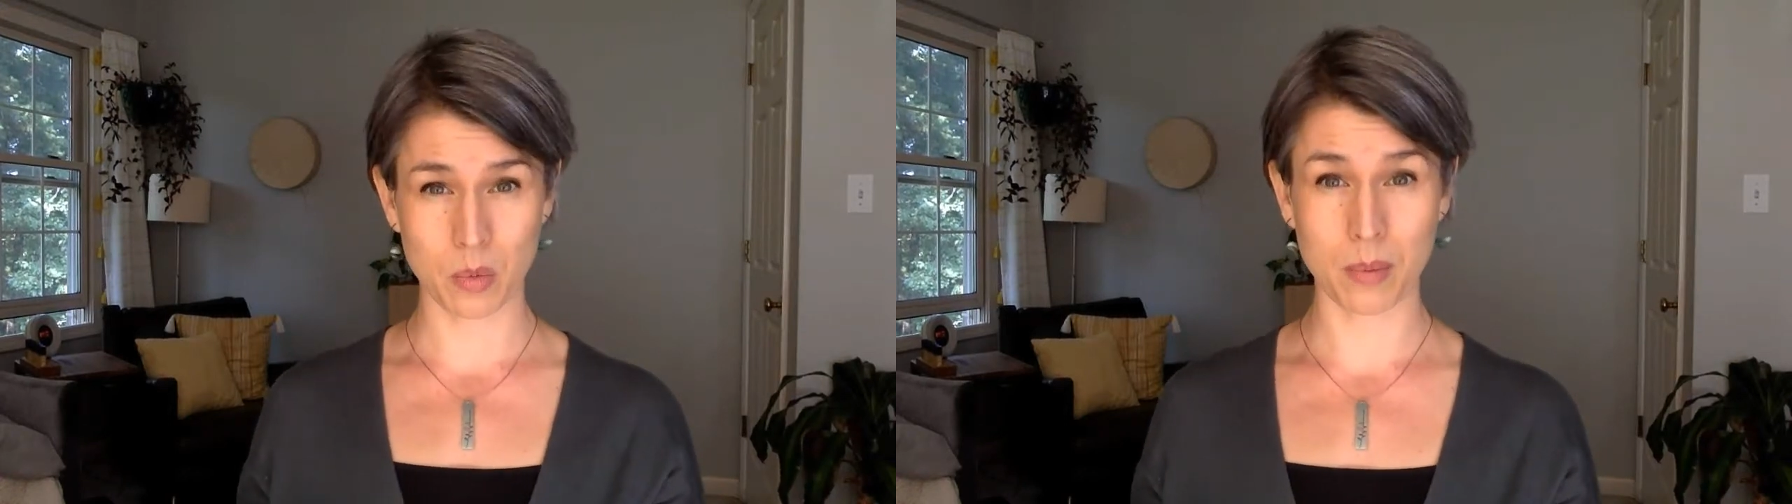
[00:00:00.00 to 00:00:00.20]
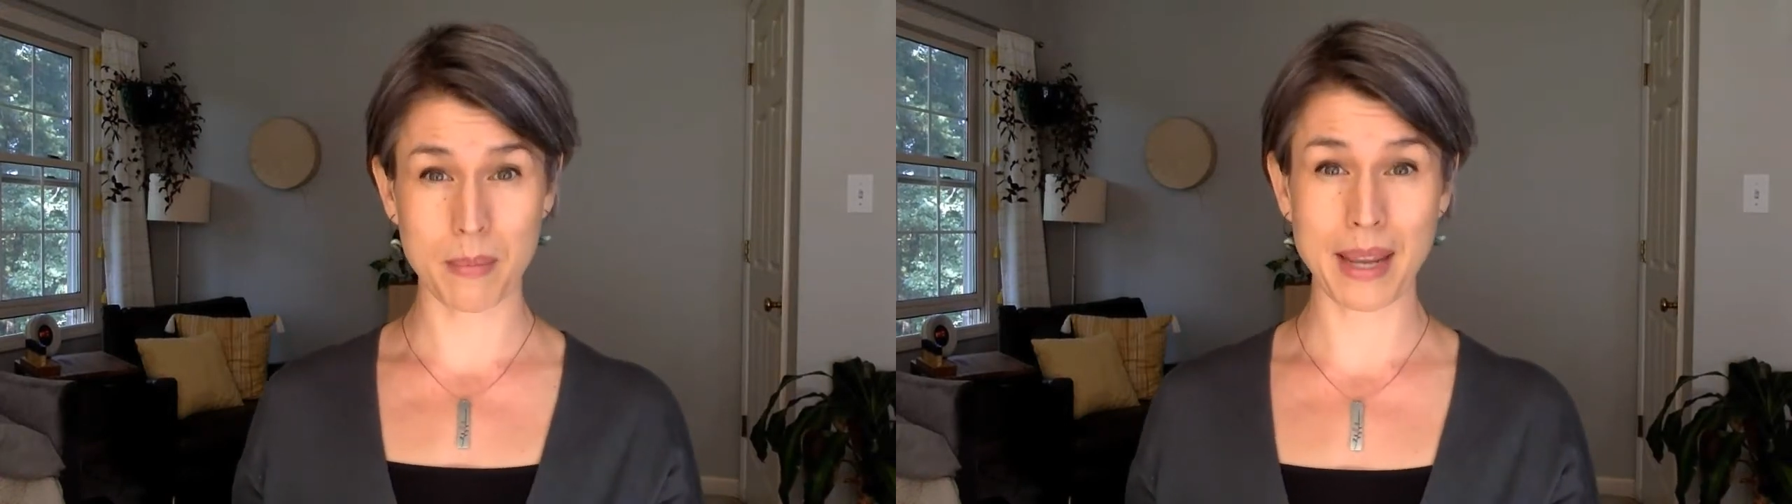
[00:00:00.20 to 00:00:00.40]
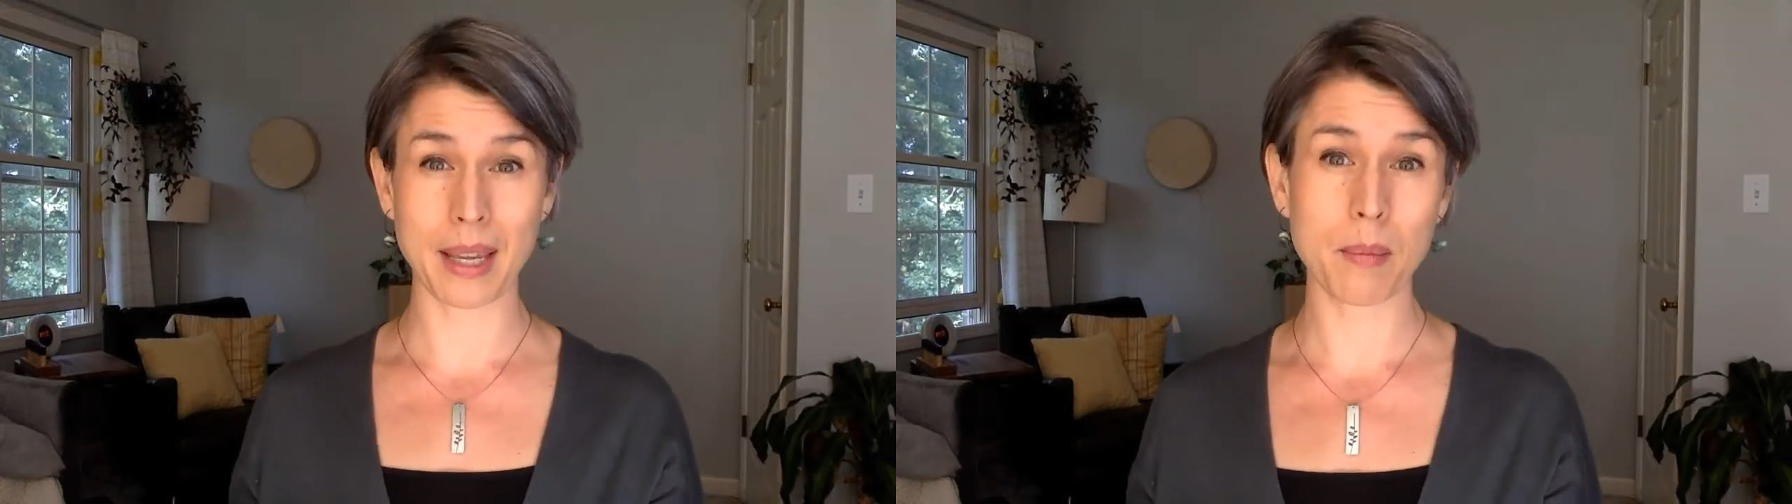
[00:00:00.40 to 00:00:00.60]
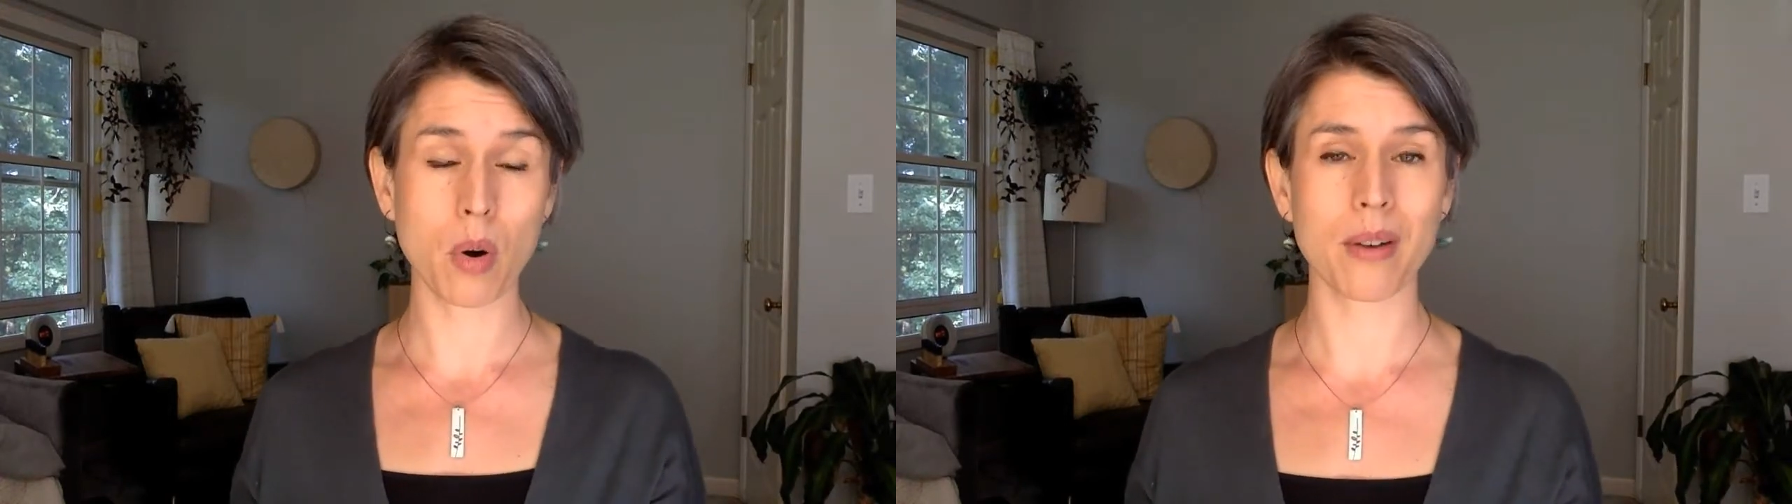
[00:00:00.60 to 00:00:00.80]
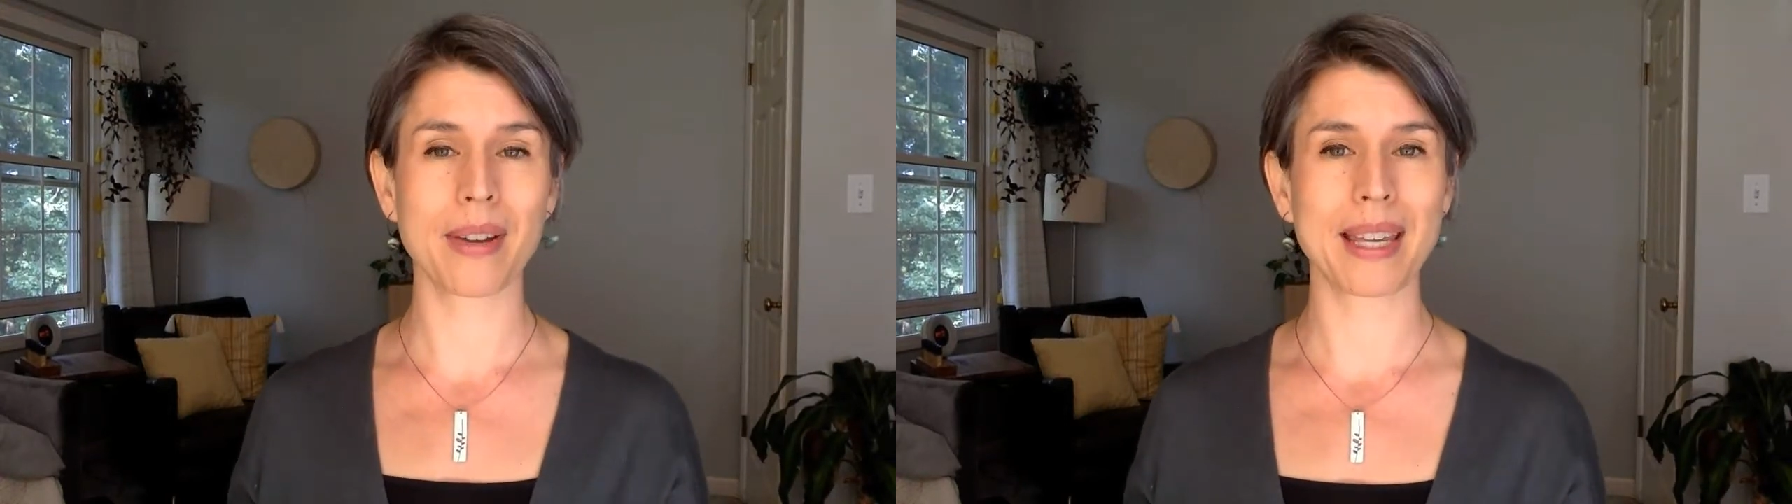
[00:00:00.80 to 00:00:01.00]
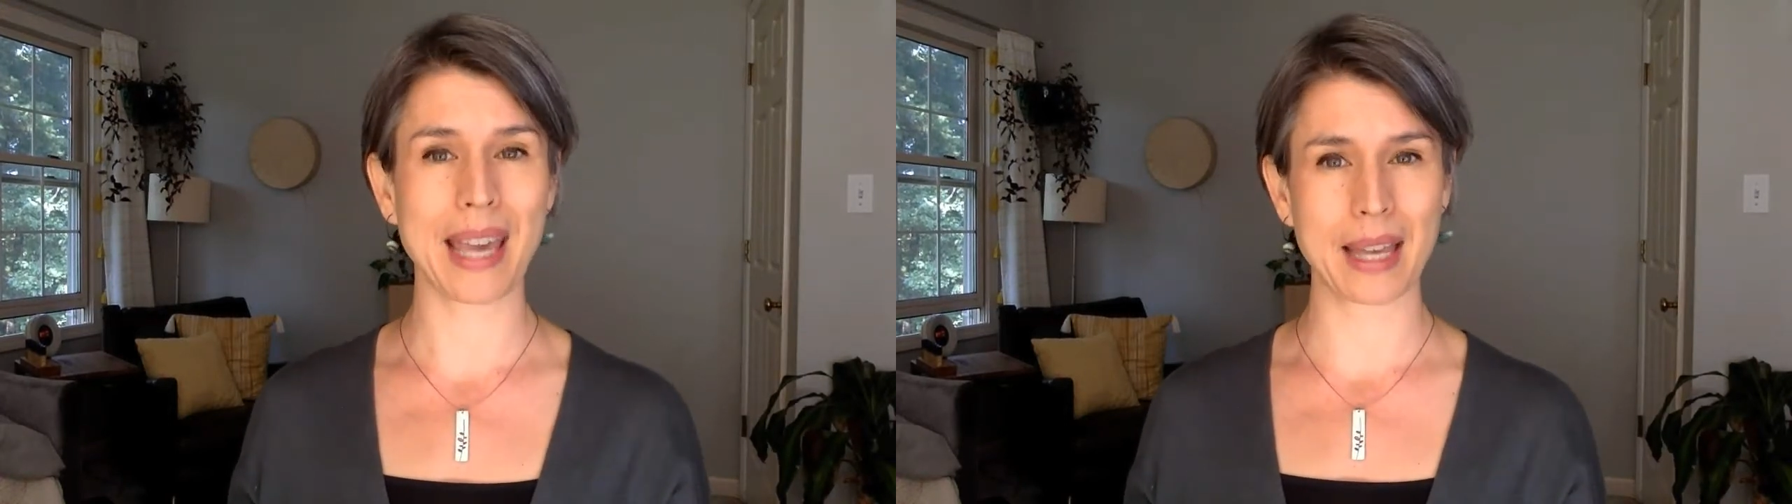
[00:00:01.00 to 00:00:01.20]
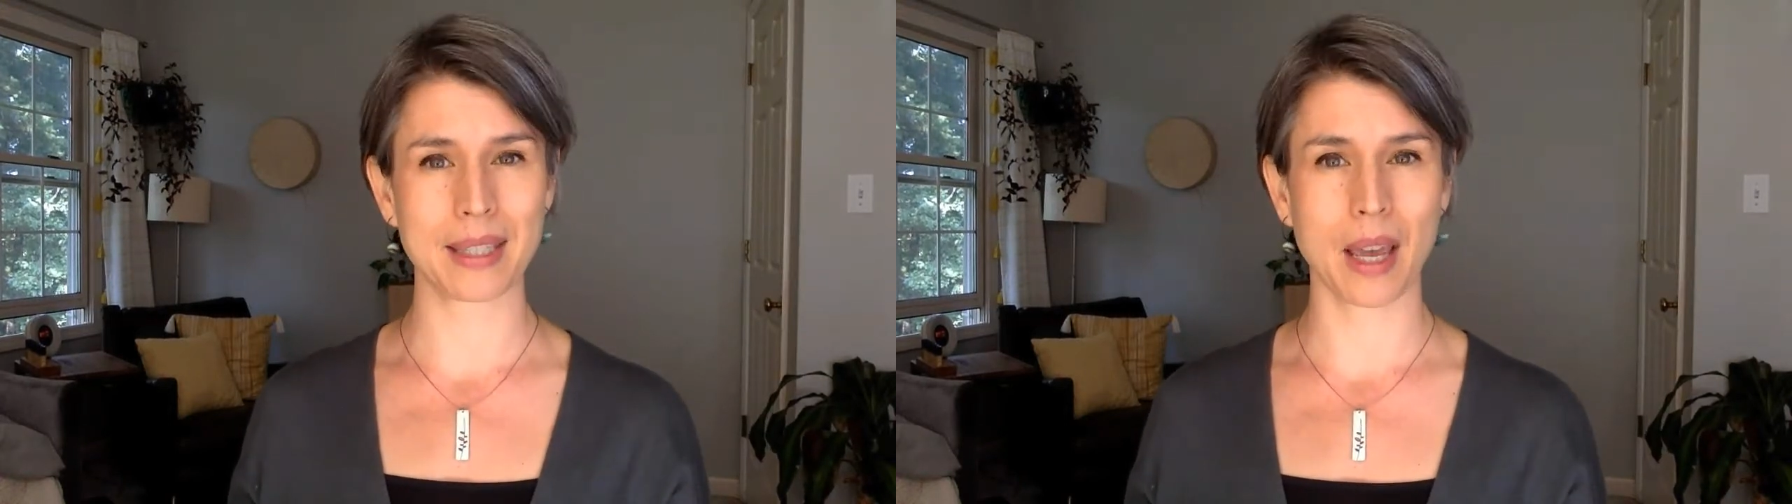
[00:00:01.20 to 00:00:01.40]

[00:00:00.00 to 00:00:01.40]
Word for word: we're making more of a guess